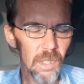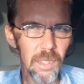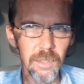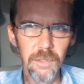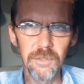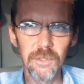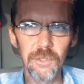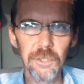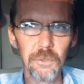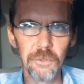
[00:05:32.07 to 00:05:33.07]
And this is
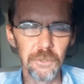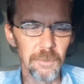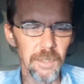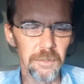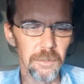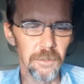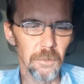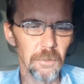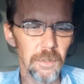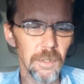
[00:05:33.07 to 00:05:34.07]
huge because there's
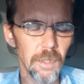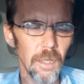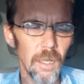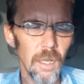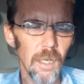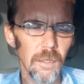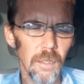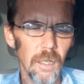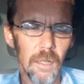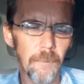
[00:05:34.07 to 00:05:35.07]
only,
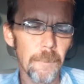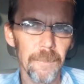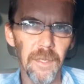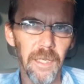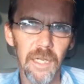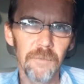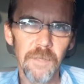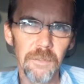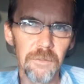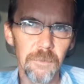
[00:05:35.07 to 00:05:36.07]
again, I
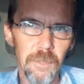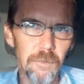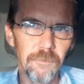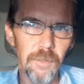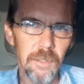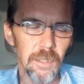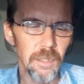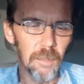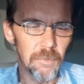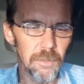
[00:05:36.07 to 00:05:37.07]
found some conflicting
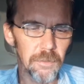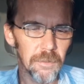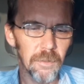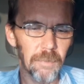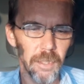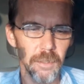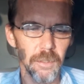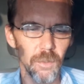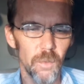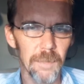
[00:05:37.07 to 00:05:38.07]
numbers depending
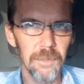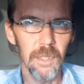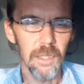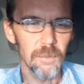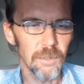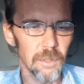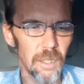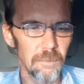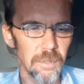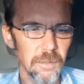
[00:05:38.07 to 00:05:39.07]
on the website I was
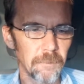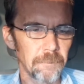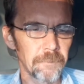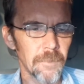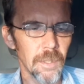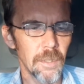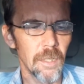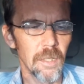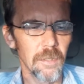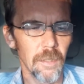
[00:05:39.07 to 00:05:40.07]
on, but
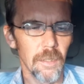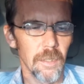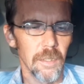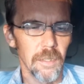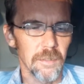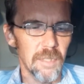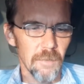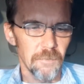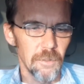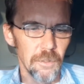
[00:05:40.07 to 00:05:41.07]
it's
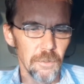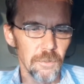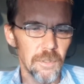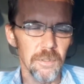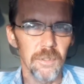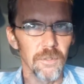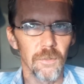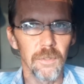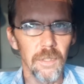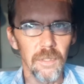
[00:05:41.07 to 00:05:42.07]
definitely huge because there's
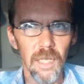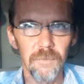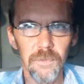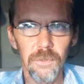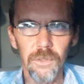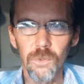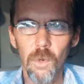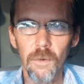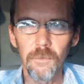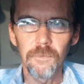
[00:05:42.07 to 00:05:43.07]
only 11 to
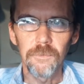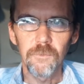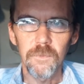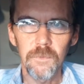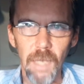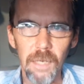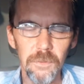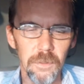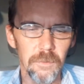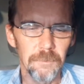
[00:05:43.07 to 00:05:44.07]

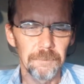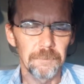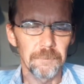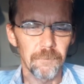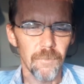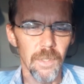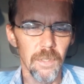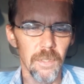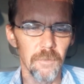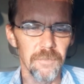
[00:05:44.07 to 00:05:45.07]
12,000
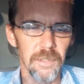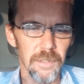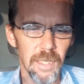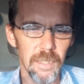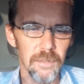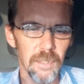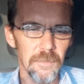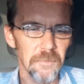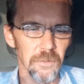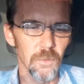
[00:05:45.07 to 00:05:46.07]
of these guys
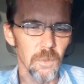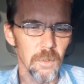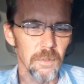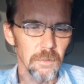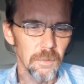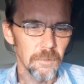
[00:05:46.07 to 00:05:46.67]
left in the